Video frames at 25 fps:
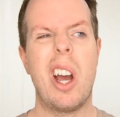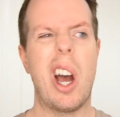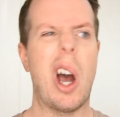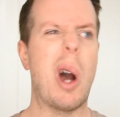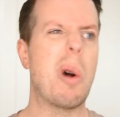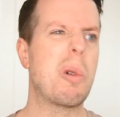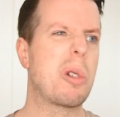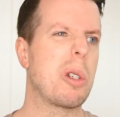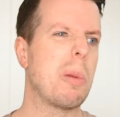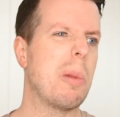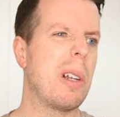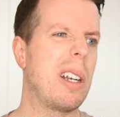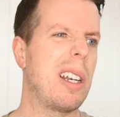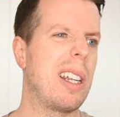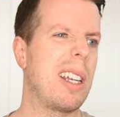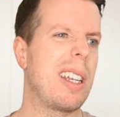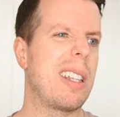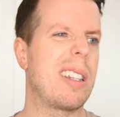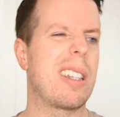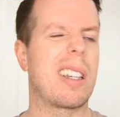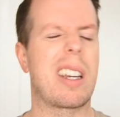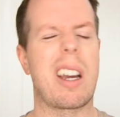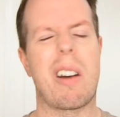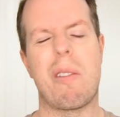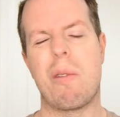Ultimately,
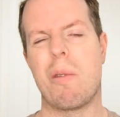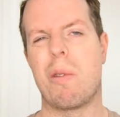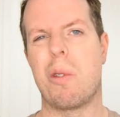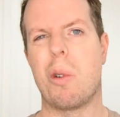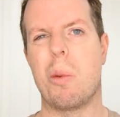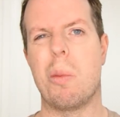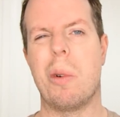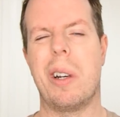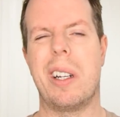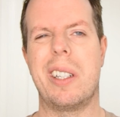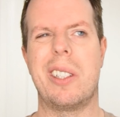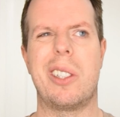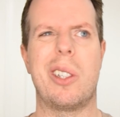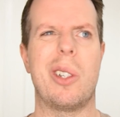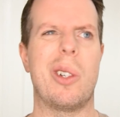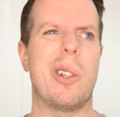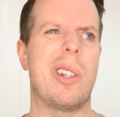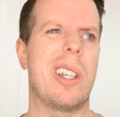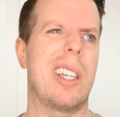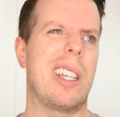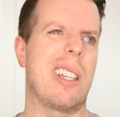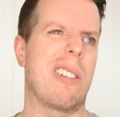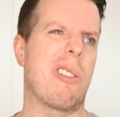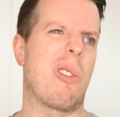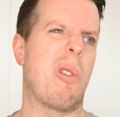the current formulation
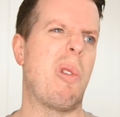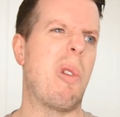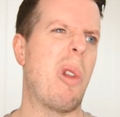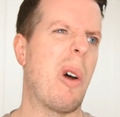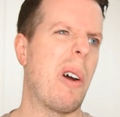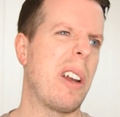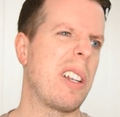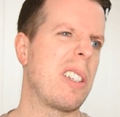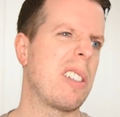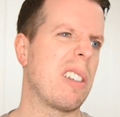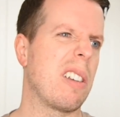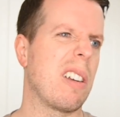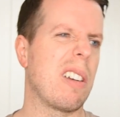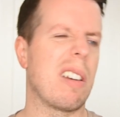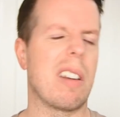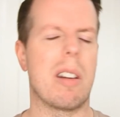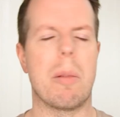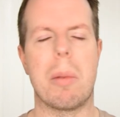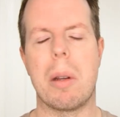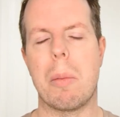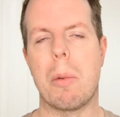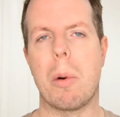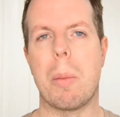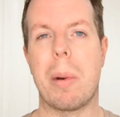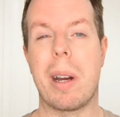is lighter and a
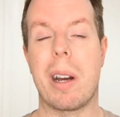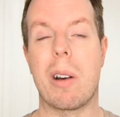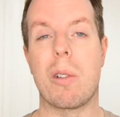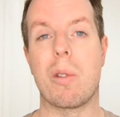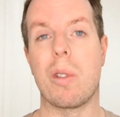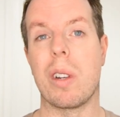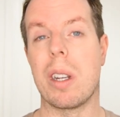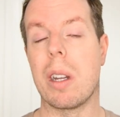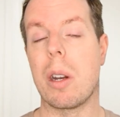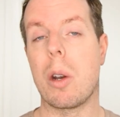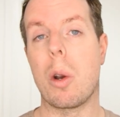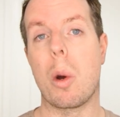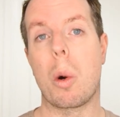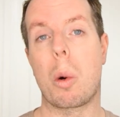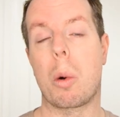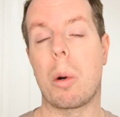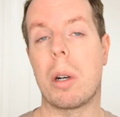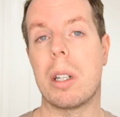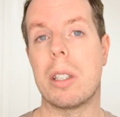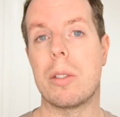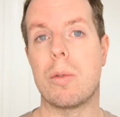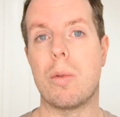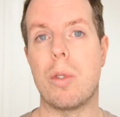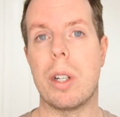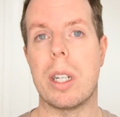bit more powdery and not
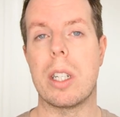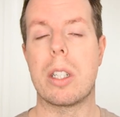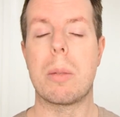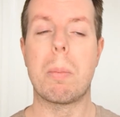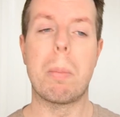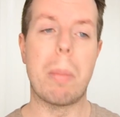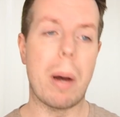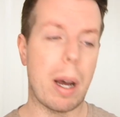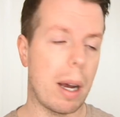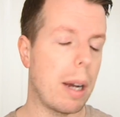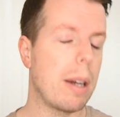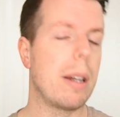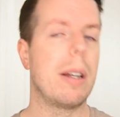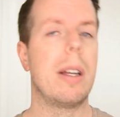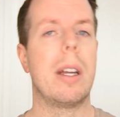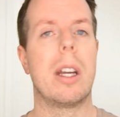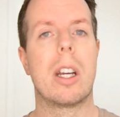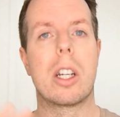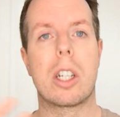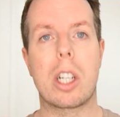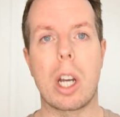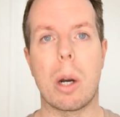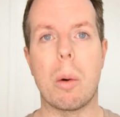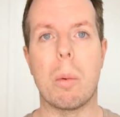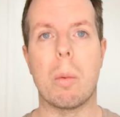quite as rich, but
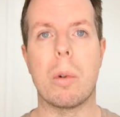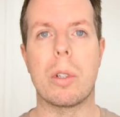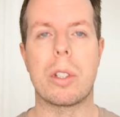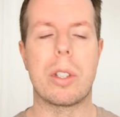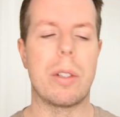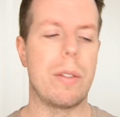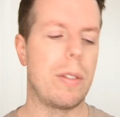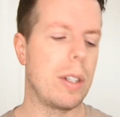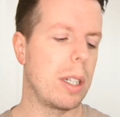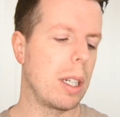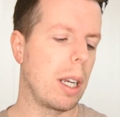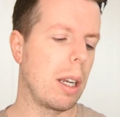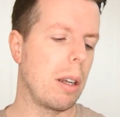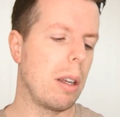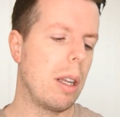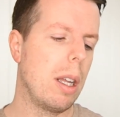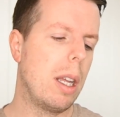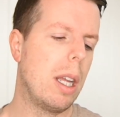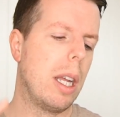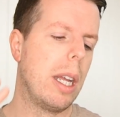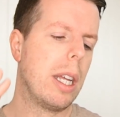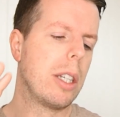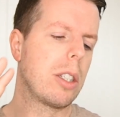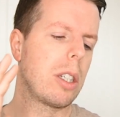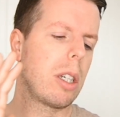go and watch the video.
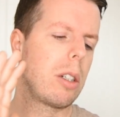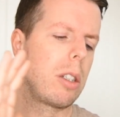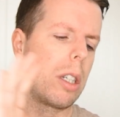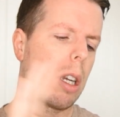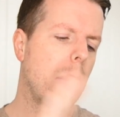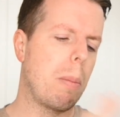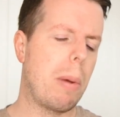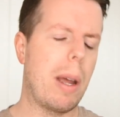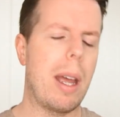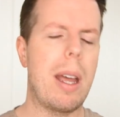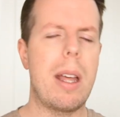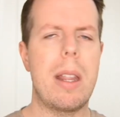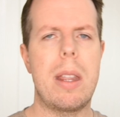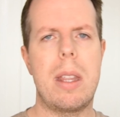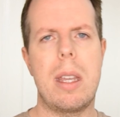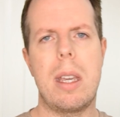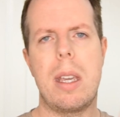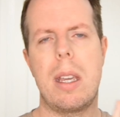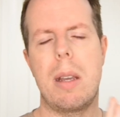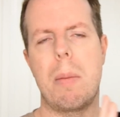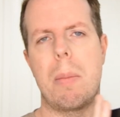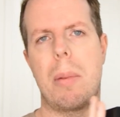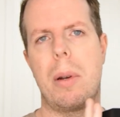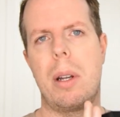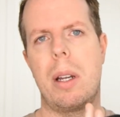So to compare
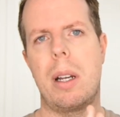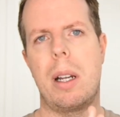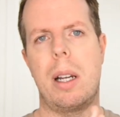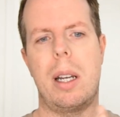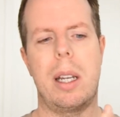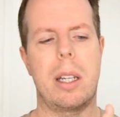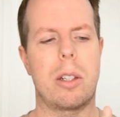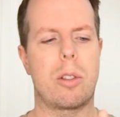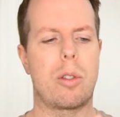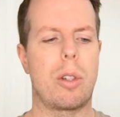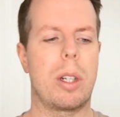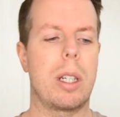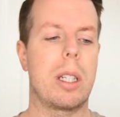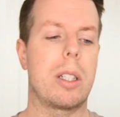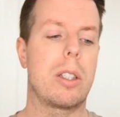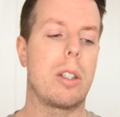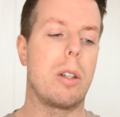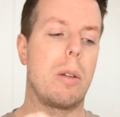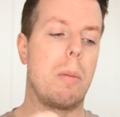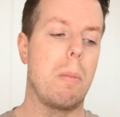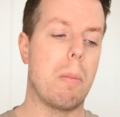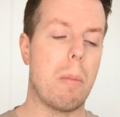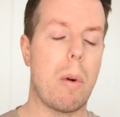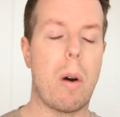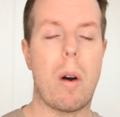the Bleu Electrique
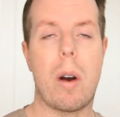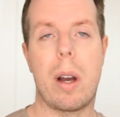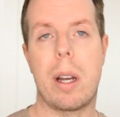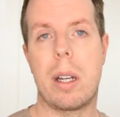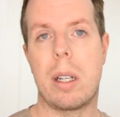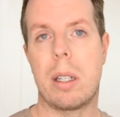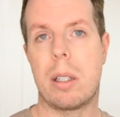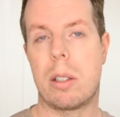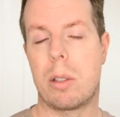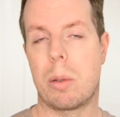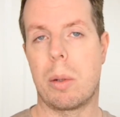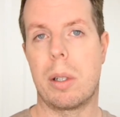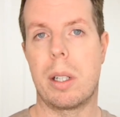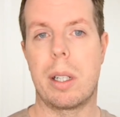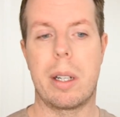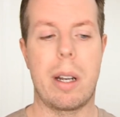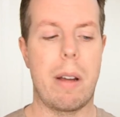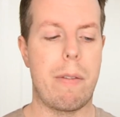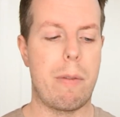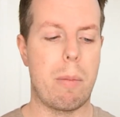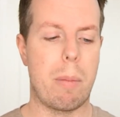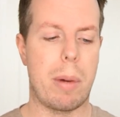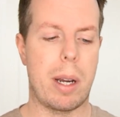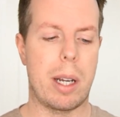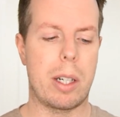to my
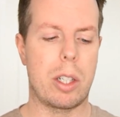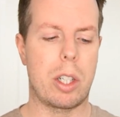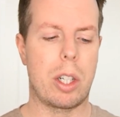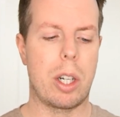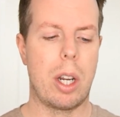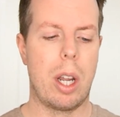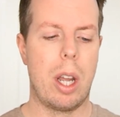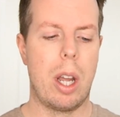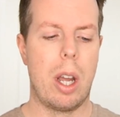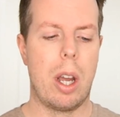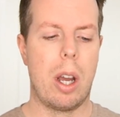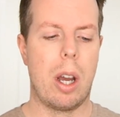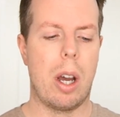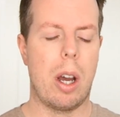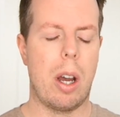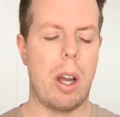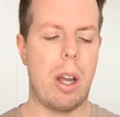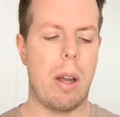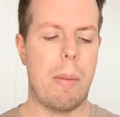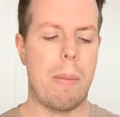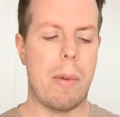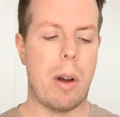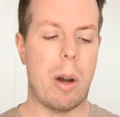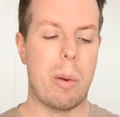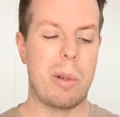2011 batch,
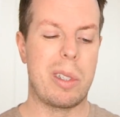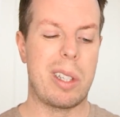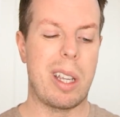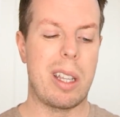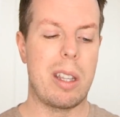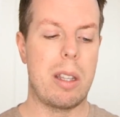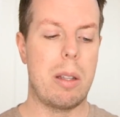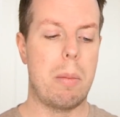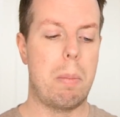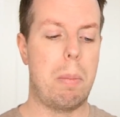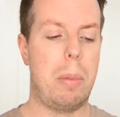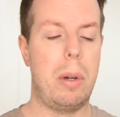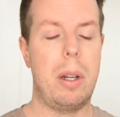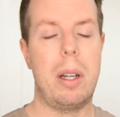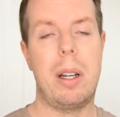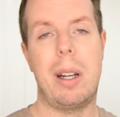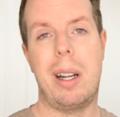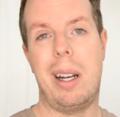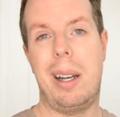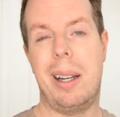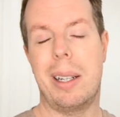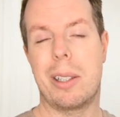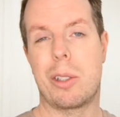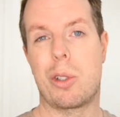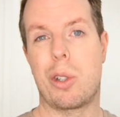I would say the Bleu
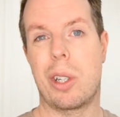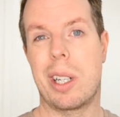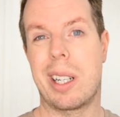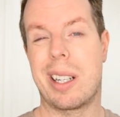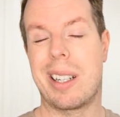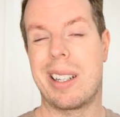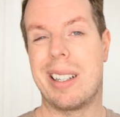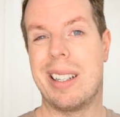Electrique